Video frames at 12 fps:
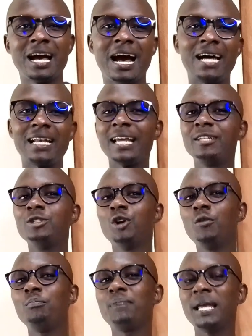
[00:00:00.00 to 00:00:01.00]
And I
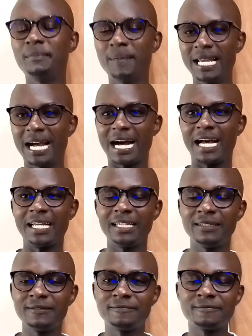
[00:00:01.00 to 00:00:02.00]
know BBI
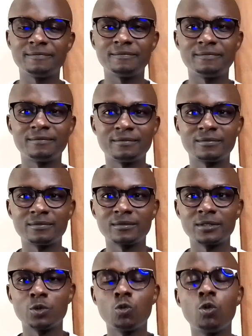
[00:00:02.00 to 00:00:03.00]

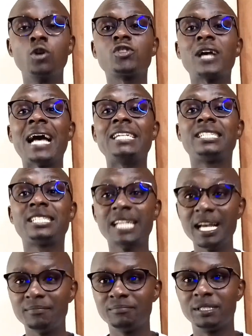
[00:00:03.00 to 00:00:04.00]
was
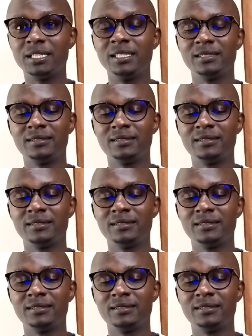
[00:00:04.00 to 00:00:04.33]
ashamed